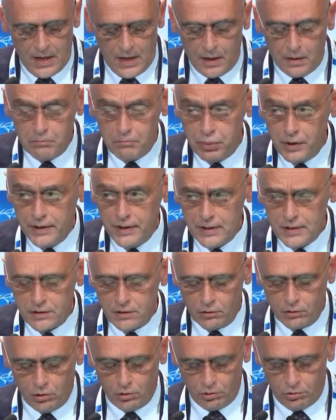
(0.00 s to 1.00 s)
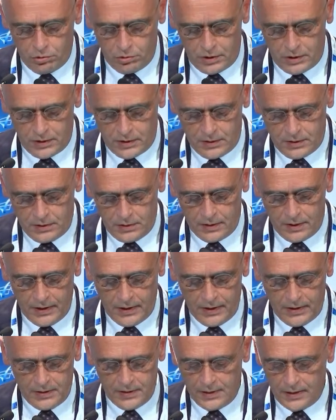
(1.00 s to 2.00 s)
And please note
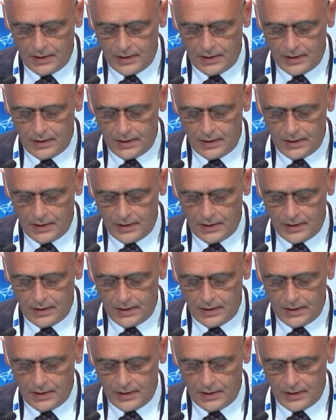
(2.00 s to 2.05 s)
that